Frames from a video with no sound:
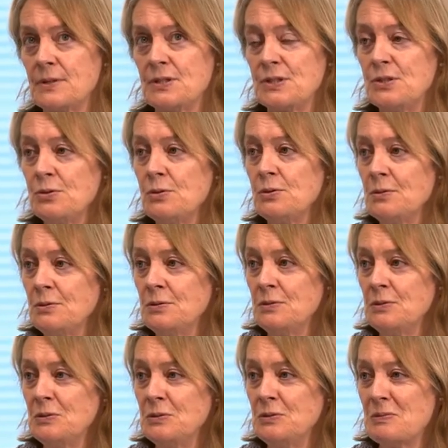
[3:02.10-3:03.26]

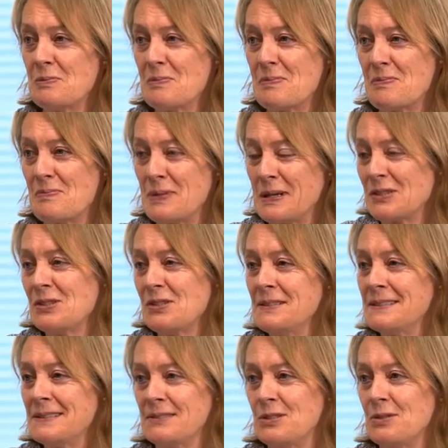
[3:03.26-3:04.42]
2
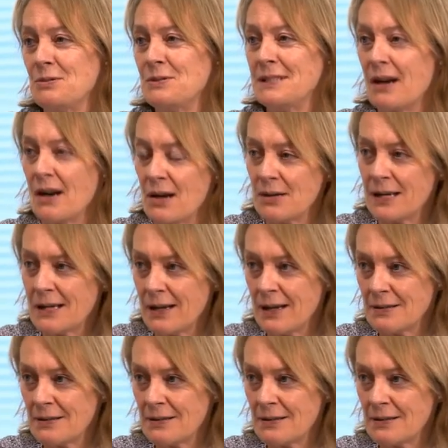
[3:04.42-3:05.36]
pictures, 2 diary